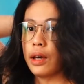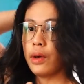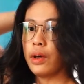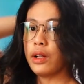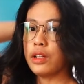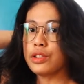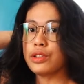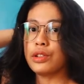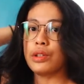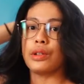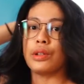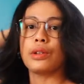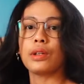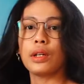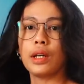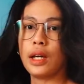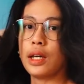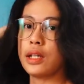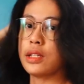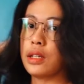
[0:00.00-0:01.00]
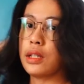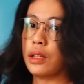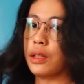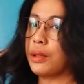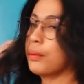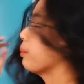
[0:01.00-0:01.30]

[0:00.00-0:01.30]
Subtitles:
I'll show you guys at the